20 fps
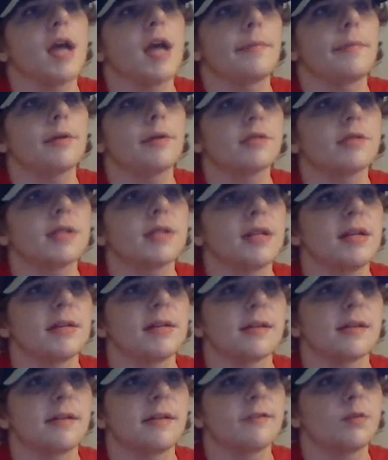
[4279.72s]
Capitals, and
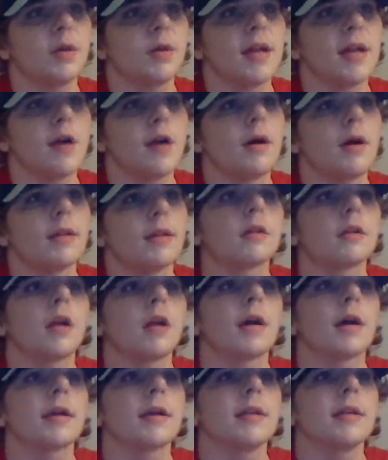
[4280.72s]
he's a left wing. Now on the
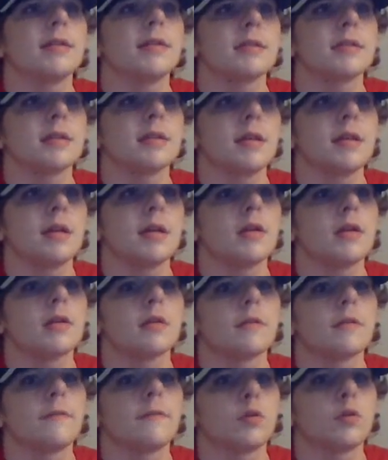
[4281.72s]
clock is the
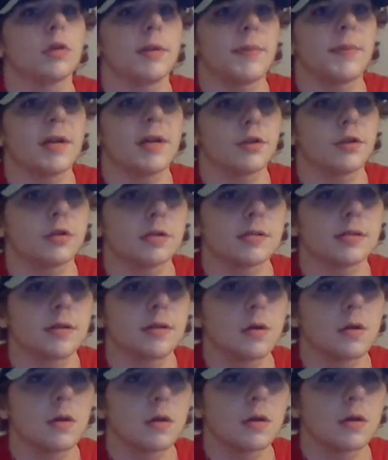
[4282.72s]
Florida Panthers.
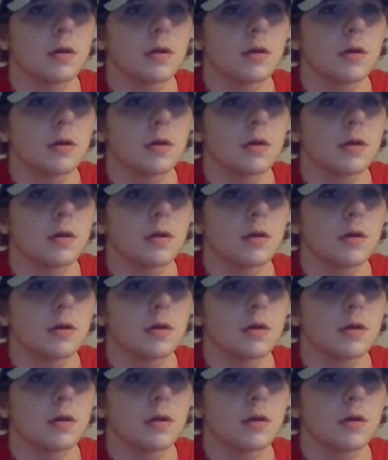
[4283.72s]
